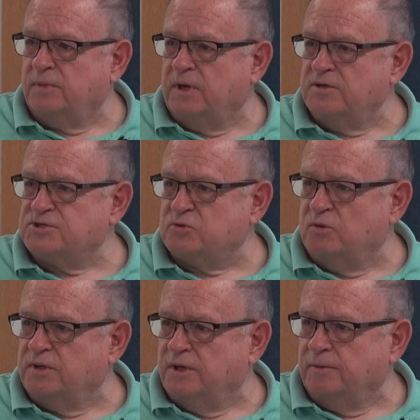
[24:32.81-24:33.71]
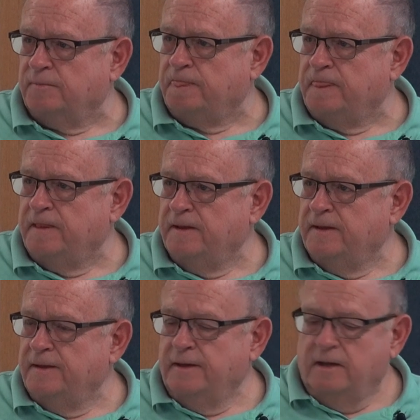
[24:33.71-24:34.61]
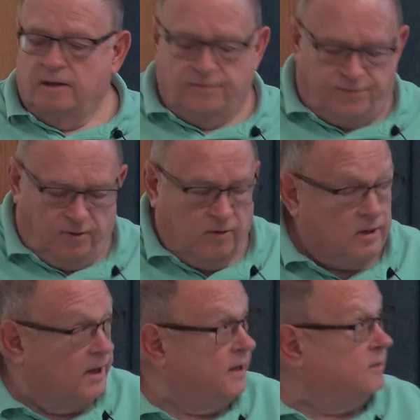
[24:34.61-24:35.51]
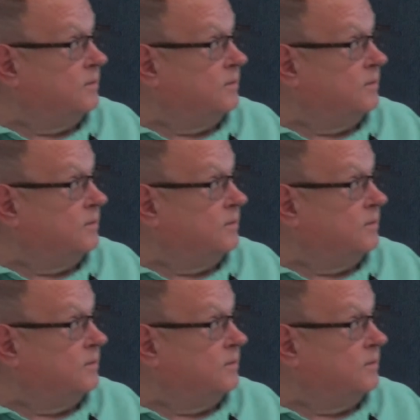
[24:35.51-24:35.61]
that are stored there. Thirdly,